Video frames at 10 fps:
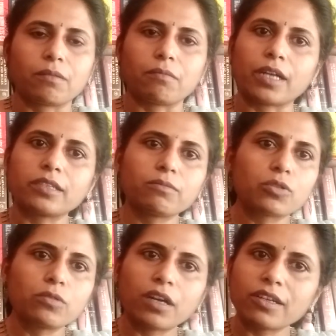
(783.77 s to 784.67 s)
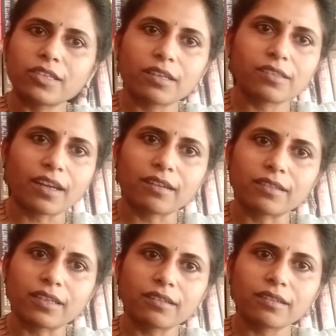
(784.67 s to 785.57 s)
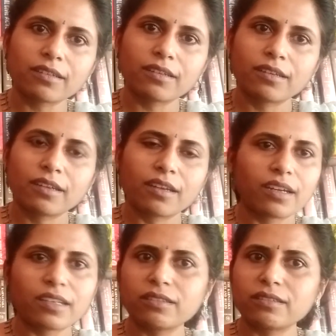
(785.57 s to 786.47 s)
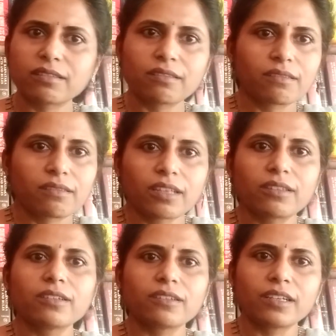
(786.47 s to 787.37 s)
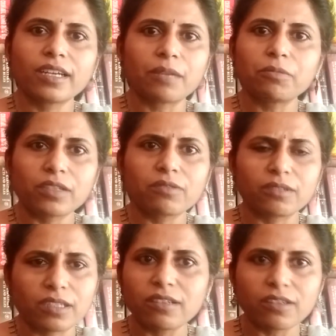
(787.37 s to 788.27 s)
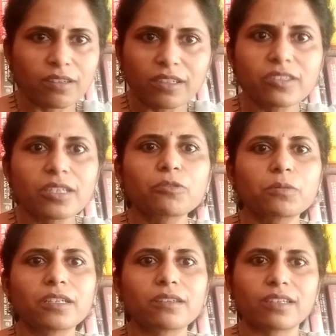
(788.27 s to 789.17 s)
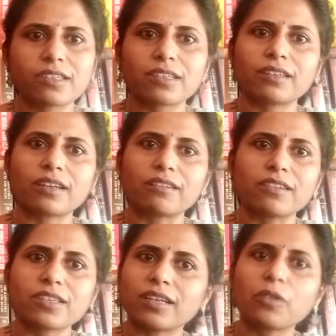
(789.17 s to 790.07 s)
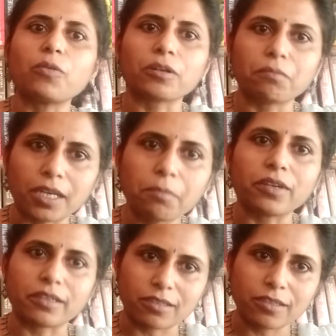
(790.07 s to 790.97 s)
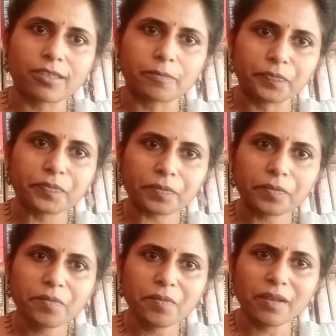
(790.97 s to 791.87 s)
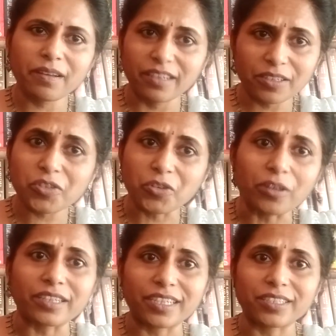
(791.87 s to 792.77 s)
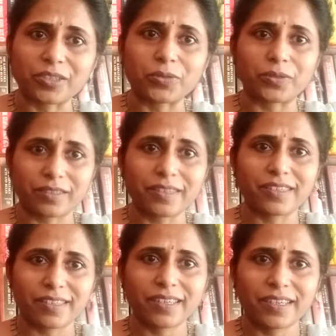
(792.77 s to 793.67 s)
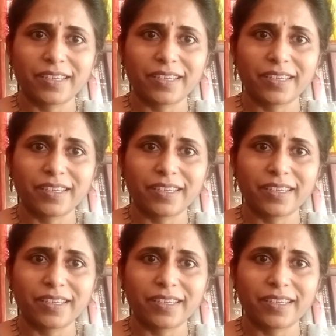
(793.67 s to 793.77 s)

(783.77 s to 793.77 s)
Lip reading: Madam, 2 hours I sat there and nothing really happened. They didn't really seem to be interested in understanding what my plight is. Let us not get into this.